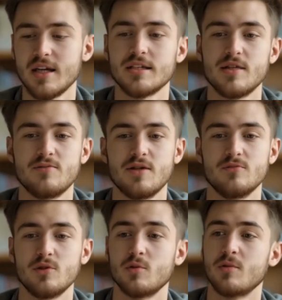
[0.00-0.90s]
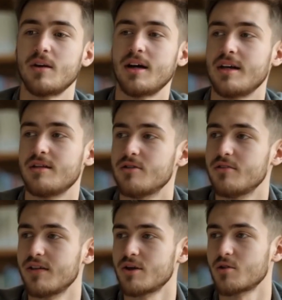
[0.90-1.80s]
GravityWrite
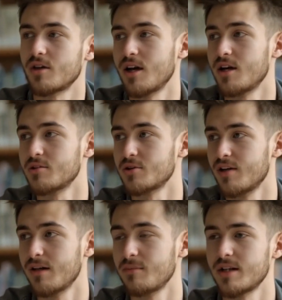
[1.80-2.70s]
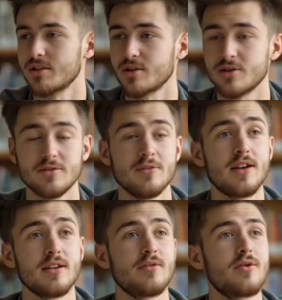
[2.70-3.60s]
optimizes content with SEO best
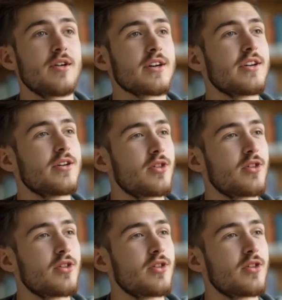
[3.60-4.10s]
practices,